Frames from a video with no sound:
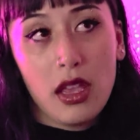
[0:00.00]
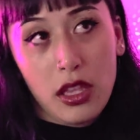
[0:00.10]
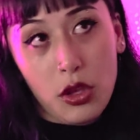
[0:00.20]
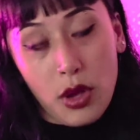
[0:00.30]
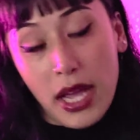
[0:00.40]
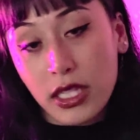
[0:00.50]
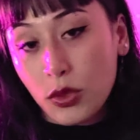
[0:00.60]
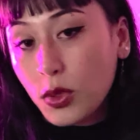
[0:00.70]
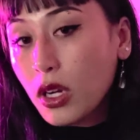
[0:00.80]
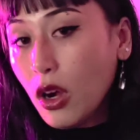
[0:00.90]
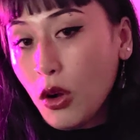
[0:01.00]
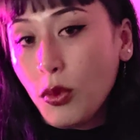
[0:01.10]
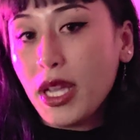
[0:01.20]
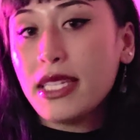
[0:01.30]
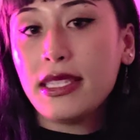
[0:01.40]
You guys were
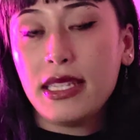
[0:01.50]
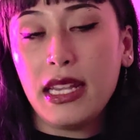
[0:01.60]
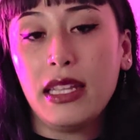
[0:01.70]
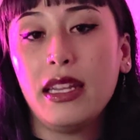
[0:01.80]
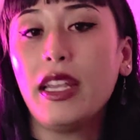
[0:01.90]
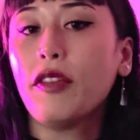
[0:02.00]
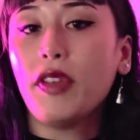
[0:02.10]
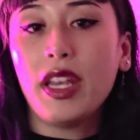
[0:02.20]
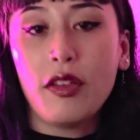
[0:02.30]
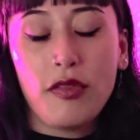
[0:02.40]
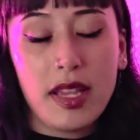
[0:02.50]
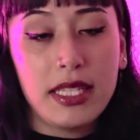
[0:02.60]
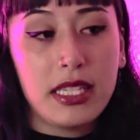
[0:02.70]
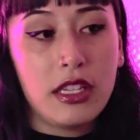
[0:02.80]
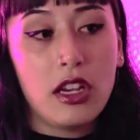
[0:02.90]
always seen, even if
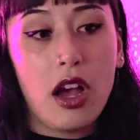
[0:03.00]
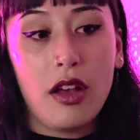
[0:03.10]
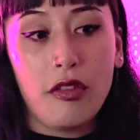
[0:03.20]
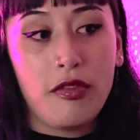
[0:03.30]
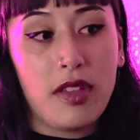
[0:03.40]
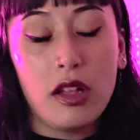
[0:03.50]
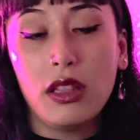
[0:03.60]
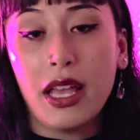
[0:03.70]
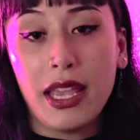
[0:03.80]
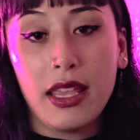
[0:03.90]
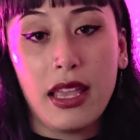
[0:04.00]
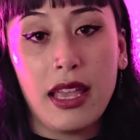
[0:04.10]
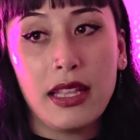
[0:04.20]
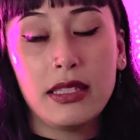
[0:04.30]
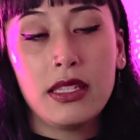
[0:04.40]
it did not feel like
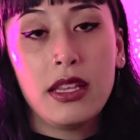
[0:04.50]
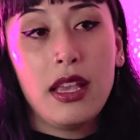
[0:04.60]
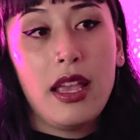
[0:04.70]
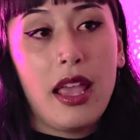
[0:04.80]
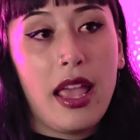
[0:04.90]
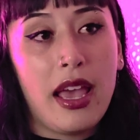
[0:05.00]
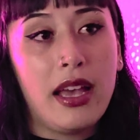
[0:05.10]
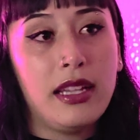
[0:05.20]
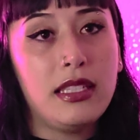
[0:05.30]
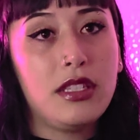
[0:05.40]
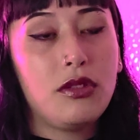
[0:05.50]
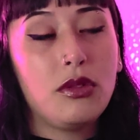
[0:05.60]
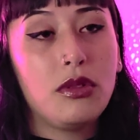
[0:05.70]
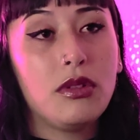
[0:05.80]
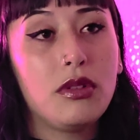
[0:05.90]
it. And
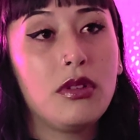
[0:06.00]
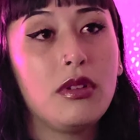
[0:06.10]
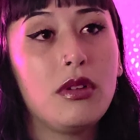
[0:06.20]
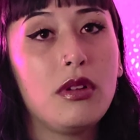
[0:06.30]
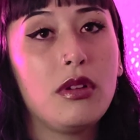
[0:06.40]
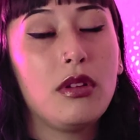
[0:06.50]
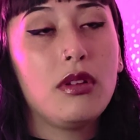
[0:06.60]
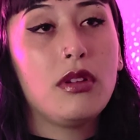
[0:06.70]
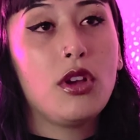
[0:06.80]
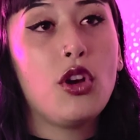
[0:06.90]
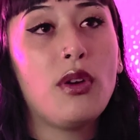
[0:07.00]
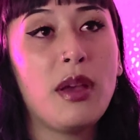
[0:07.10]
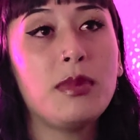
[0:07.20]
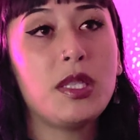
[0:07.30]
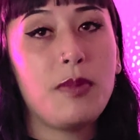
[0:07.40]
who
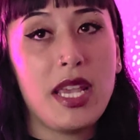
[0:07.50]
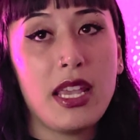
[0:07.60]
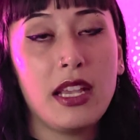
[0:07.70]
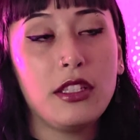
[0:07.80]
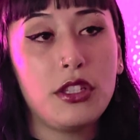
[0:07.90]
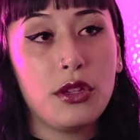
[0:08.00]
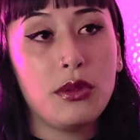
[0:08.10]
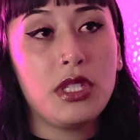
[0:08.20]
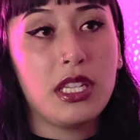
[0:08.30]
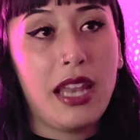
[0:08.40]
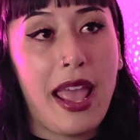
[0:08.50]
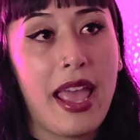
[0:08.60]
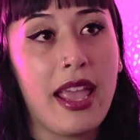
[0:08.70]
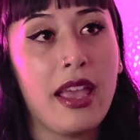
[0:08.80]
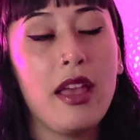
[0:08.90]
I'm speaking to
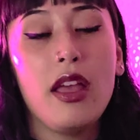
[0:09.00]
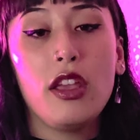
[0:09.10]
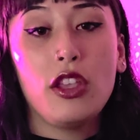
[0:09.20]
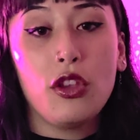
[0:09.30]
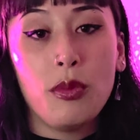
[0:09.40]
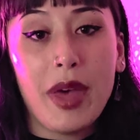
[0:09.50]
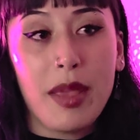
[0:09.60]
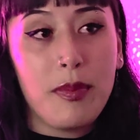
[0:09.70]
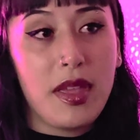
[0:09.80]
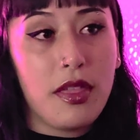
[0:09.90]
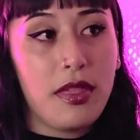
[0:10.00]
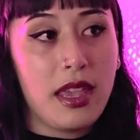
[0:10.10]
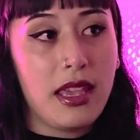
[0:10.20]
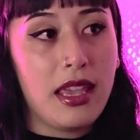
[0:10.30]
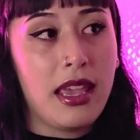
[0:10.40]
today, you might be
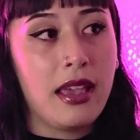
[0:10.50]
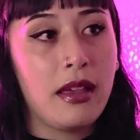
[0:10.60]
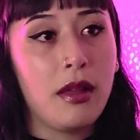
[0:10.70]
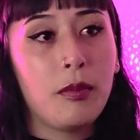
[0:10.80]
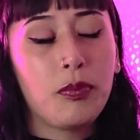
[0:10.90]
thinking,